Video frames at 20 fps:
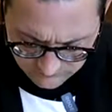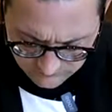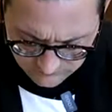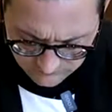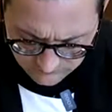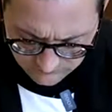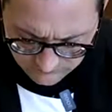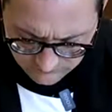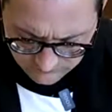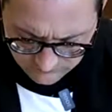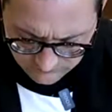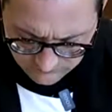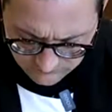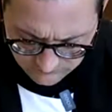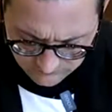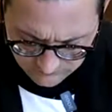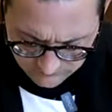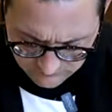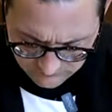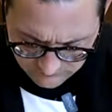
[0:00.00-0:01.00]

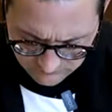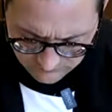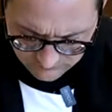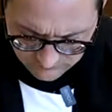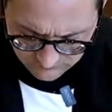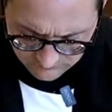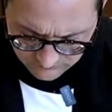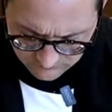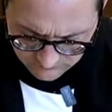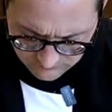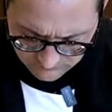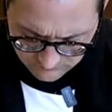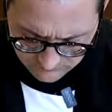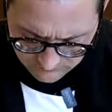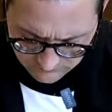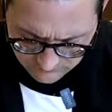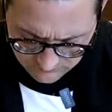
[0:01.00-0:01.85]
Nothing is said.